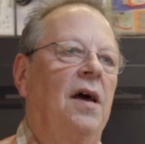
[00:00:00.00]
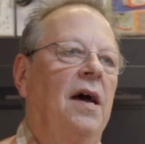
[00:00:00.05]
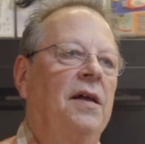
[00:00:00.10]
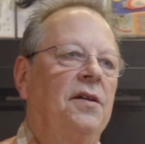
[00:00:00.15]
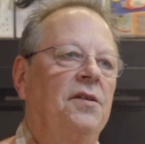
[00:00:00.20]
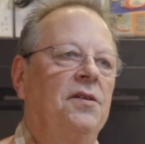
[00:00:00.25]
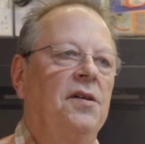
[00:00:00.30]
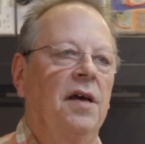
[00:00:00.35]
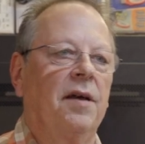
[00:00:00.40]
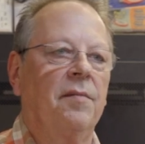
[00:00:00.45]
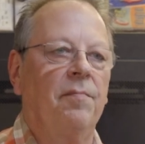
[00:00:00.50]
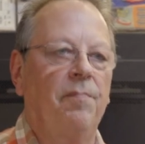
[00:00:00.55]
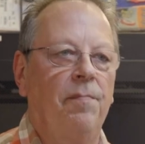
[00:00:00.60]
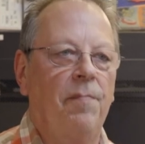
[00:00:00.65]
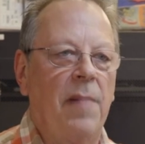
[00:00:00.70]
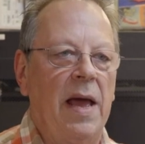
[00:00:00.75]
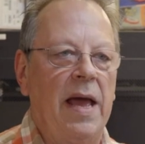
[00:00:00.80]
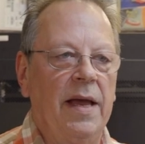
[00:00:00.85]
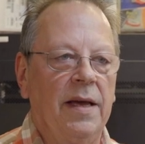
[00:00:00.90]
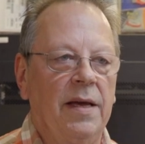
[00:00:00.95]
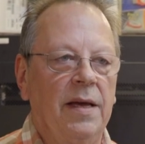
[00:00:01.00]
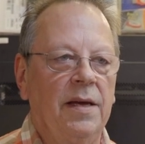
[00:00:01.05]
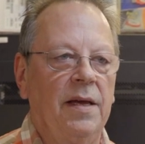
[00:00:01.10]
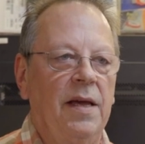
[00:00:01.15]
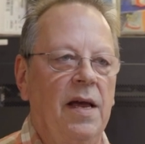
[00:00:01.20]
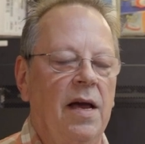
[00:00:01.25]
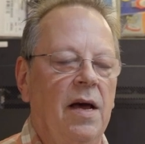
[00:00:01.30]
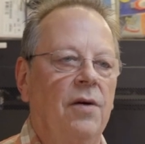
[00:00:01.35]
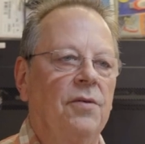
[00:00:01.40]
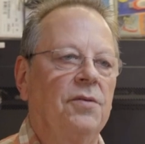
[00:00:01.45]
I check bank
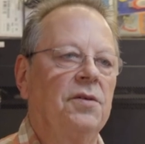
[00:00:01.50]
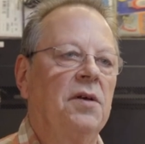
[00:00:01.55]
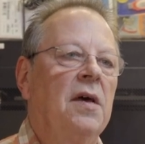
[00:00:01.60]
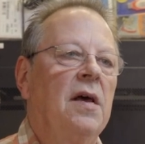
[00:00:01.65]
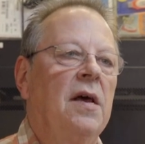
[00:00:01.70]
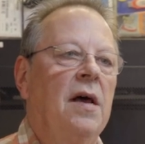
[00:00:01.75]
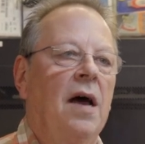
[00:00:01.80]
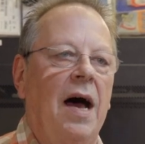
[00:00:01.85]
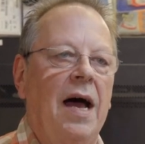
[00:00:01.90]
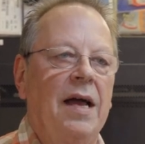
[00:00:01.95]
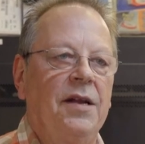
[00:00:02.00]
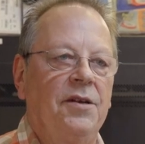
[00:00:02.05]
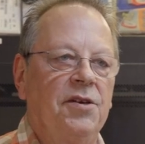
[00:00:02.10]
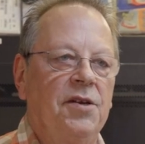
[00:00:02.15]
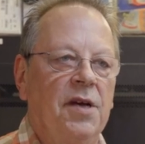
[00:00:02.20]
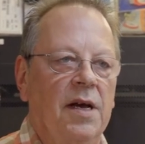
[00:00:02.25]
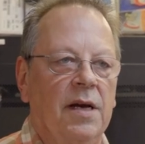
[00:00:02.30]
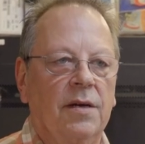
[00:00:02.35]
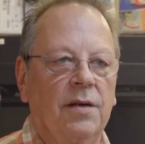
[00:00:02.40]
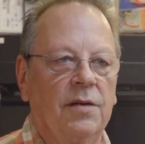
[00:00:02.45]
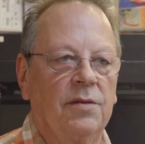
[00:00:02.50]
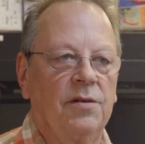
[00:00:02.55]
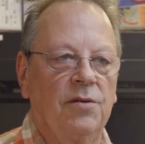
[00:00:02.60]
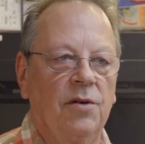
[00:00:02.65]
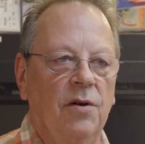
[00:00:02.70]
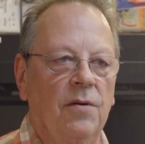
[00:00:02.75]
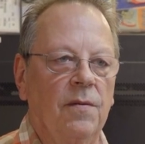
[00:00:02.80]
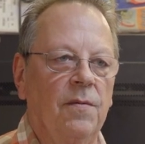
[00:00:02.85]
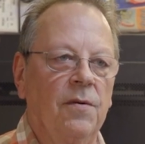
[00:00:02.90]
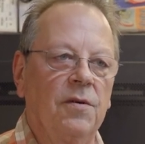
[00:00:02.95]
accounts, I check
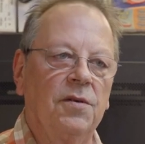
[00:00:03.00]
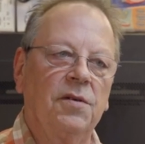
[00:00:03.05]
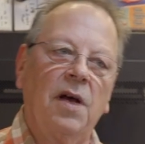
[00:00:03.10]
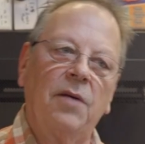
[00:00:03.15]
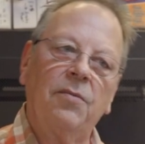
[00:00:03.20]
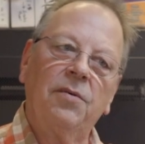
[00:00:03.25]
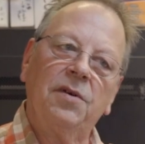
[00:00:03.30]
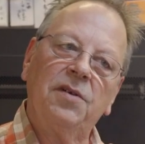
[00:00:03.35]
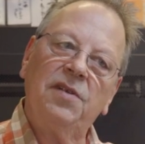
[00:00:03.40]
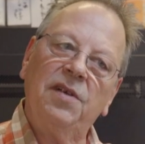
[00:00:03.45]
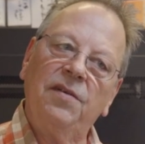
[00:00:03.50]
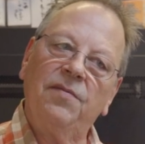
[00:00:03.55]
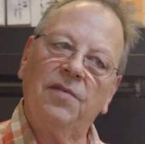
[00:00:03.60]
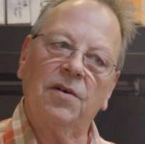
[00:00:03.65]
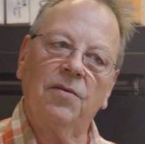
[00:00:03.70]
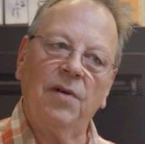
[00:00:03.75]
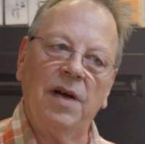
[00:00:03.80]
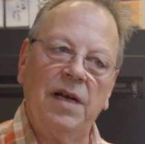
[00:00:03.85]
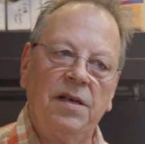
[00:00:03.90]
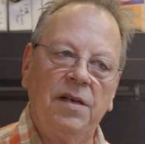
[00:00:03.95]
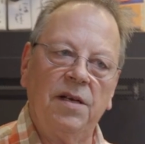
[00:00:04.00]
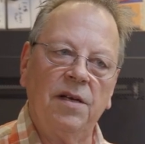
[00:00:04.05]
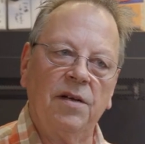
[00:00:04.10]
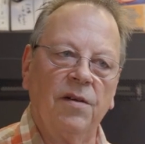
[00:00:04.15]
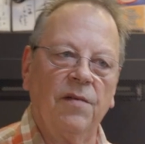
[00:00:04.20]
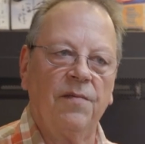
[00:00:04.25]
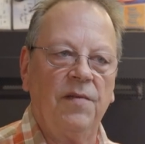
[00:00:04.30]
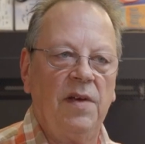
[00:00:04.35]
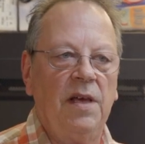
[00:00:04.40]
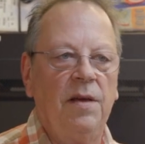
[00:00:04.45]
servers, I receive a great
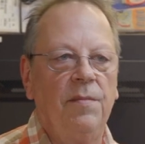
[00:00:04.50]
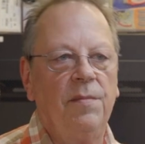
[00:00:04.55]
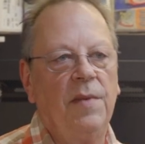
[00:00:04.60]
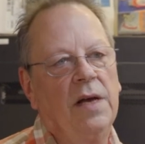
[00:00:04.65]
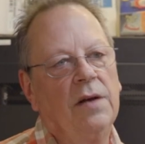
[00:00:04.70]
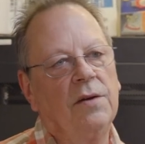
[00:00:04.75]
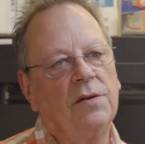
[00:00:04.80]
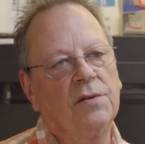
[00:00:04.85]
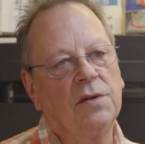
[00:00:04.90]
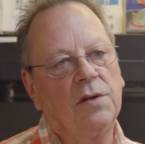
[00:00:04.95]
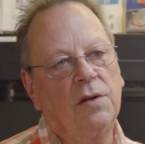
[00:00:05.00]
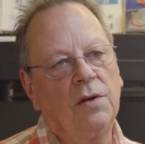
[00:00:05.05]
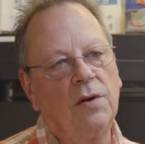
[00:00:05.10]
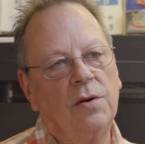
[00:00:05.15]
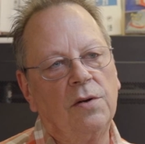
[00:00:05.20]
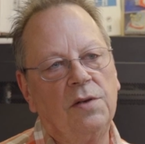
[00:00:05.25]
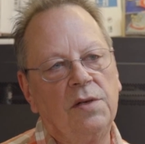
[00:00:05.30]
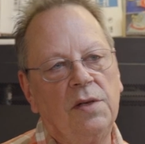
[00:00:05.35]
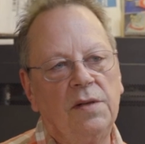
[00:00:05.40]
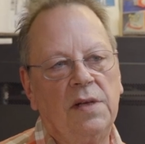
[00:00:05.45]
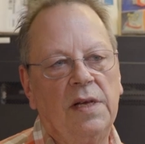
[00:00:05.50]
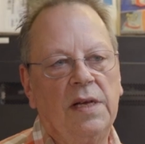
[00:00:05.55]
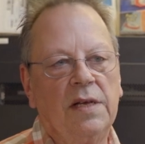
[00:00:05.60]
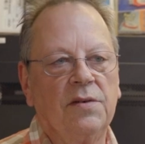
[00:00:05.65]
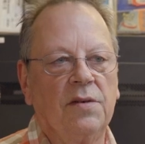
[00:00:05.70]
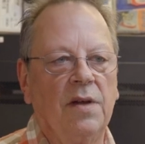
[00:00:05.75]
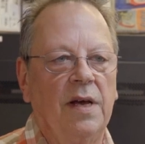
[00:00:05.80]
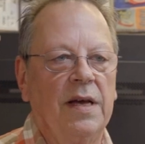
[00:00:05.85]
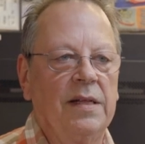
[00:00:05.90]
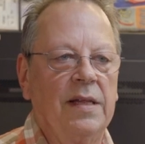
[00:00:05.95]
deal of emails, alerts, and
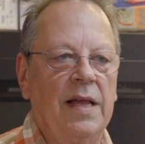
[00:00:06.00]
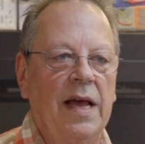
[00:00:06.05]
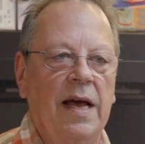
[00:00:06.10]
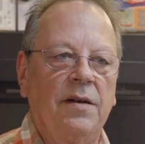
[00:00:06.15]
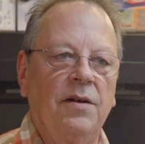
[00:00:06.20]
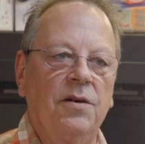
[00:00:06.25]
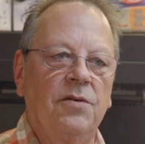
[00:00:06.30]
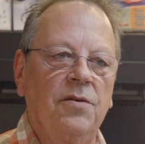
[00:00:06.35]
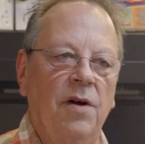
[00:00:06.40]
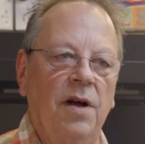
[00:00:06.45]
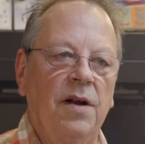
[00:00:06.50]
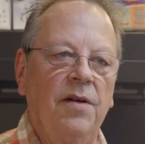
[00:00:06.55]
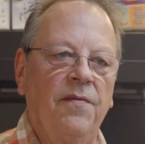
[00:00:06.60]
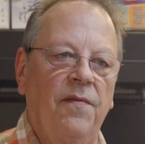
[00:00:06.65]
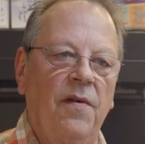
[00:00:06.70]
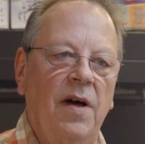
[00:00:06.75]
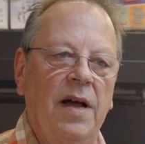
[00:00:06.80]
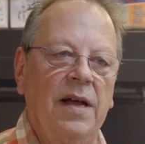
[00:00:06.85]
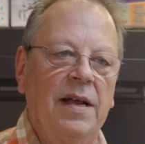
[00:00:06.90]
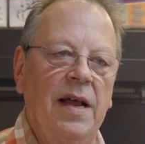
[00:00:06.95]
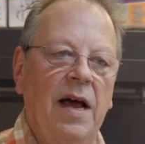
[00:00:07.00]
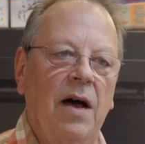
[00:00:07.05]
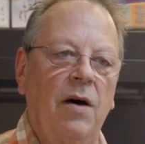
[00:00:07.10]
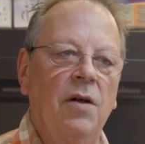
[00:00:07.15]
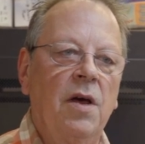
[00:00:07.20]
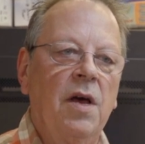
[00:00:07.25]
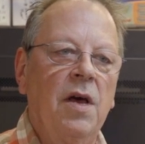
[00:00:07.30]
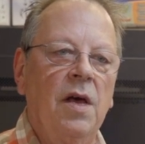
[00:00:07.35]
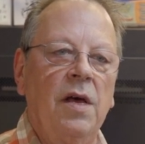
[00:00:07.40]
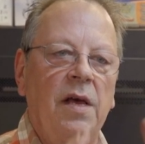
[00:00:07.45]
things like that to try to find out
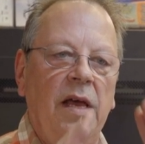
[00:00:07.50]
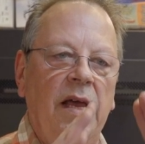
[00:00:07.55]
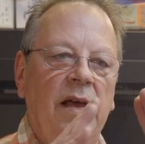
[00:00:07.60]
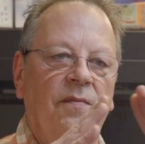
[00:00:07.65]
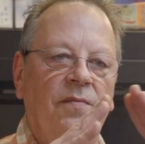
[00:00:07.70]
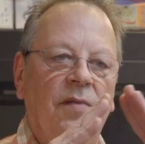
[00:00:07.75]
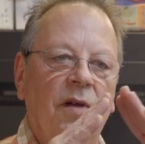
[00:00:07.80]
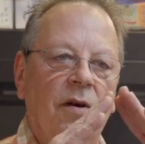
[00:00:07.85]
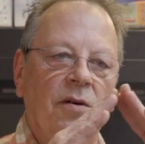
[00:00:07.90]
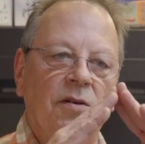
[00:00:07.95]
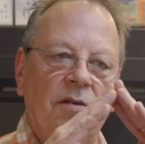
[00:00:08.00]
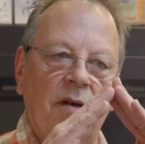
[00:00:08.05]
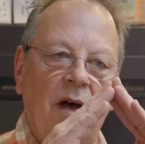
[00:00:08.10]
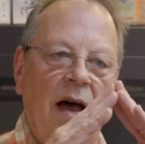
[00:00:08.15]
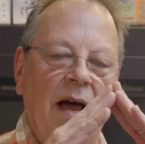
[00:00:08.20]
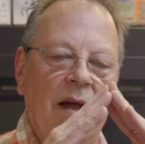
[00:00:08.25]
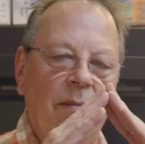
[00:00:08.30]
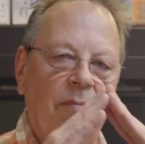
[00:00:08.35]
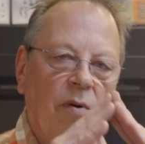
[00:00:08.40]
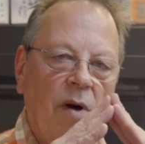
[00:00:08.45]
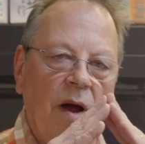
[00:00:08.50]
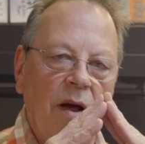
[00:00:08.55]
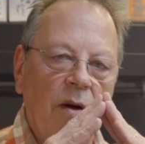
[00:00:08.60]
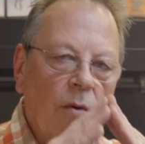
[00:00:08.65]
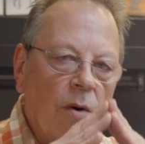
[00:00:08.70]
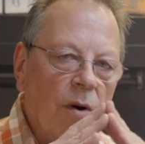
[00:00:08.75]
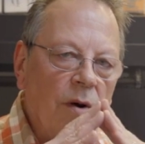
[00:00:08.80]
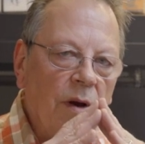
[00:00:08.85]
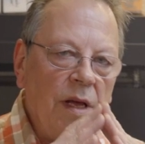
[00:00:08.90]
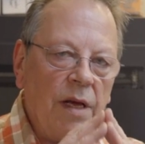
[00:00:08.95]
if there is a high
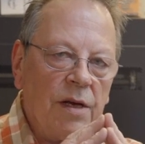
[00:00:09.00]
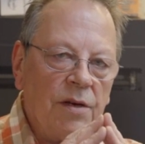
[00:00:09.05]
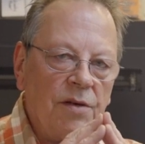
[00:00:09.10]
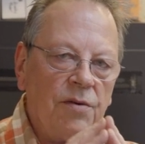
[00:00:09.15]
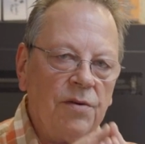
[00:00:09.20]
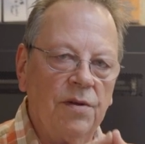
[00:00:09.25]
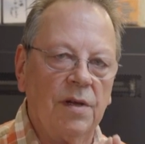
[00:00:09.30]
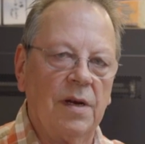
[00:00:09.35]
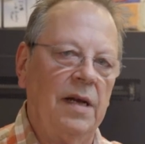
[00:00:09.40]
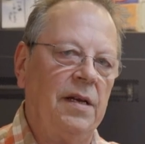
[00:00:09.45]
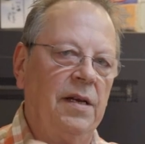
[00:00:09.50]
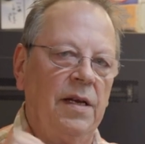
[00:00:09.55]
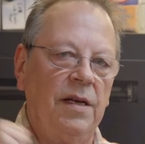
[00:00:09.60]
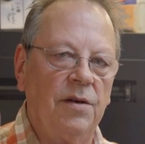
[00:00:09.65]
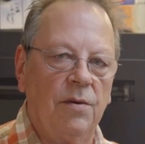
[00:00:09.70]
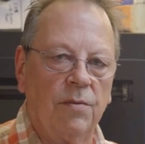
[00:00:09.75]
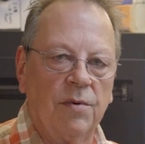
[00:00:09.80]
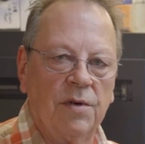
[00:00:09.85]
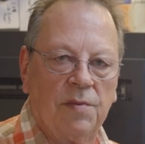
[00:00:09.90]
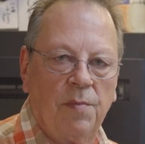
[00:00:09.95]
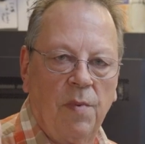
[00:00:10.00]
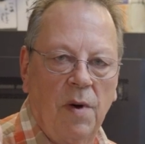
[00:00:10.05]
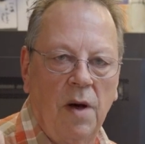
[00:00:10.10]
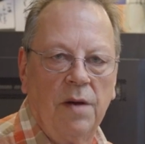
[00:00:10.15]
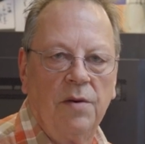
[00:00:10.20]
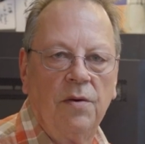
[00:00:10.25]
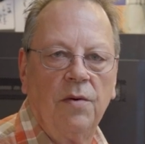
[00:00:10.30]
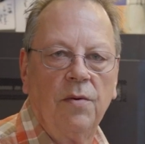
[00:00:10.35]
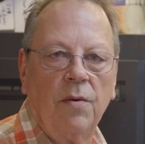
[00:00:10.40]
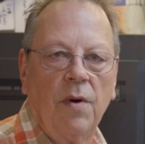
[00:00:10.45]
priority issue that I need to
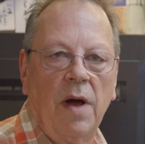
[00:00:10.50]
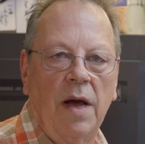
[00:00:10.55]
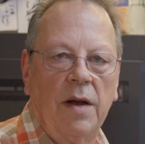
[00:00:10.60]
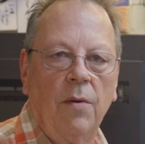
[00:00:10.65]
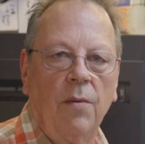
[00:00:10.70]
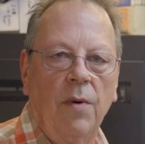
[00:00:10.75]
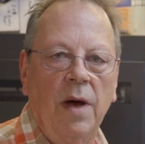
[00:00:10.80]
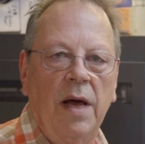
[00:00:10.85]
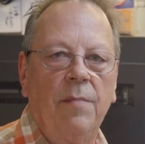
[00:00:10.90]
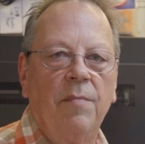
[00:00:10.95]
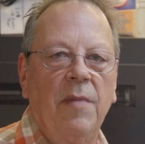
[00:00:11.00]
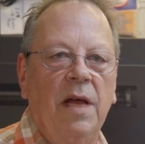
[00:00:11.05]
respond to right away.